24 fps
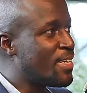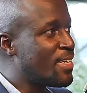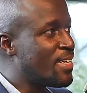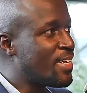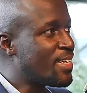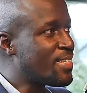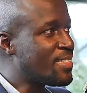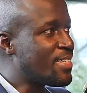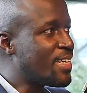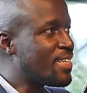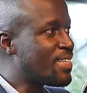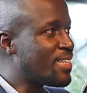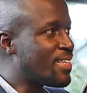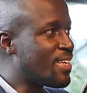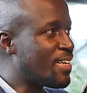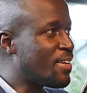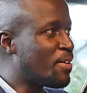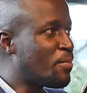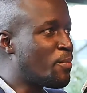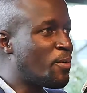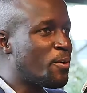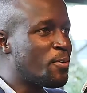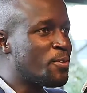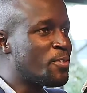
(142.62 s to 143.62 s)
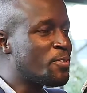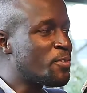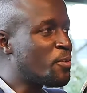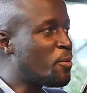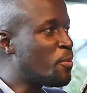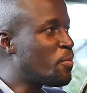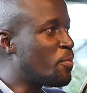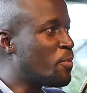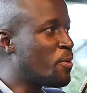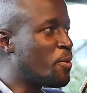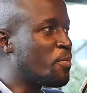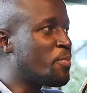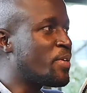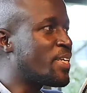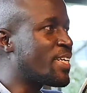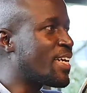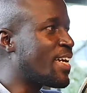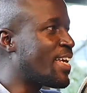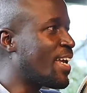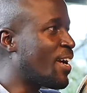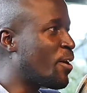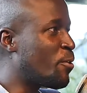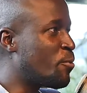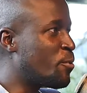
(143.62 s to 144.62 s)
excited about opening
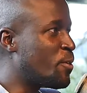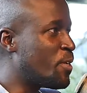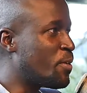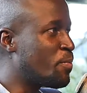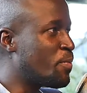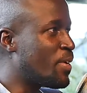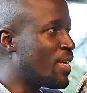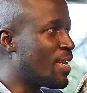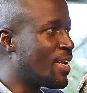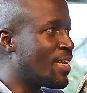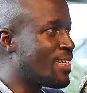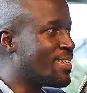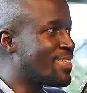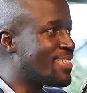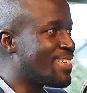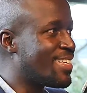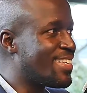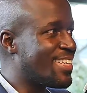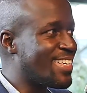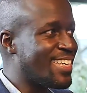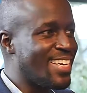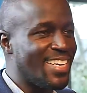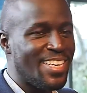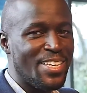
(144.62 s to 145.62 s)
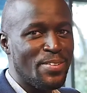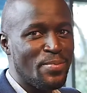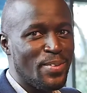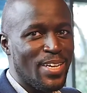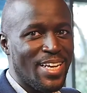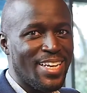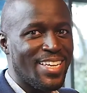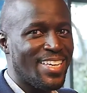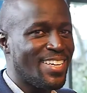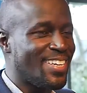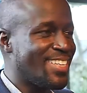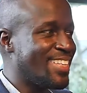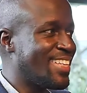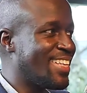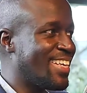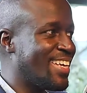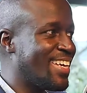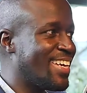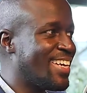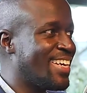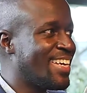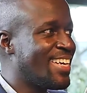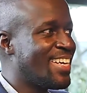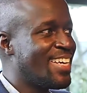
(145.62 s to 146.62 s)
a Yahoo email and sending an email here and
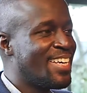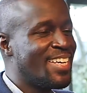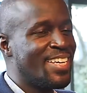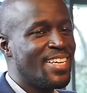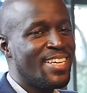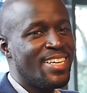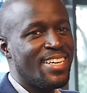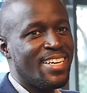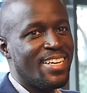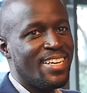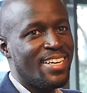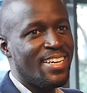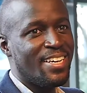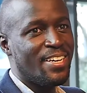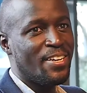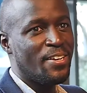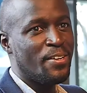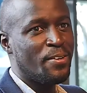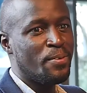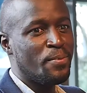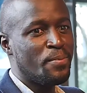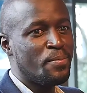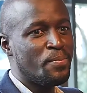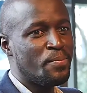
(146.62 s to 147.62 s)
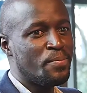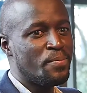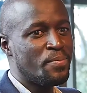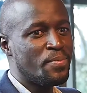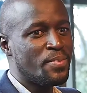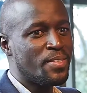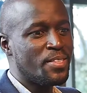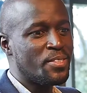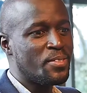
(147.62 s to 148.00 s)
there.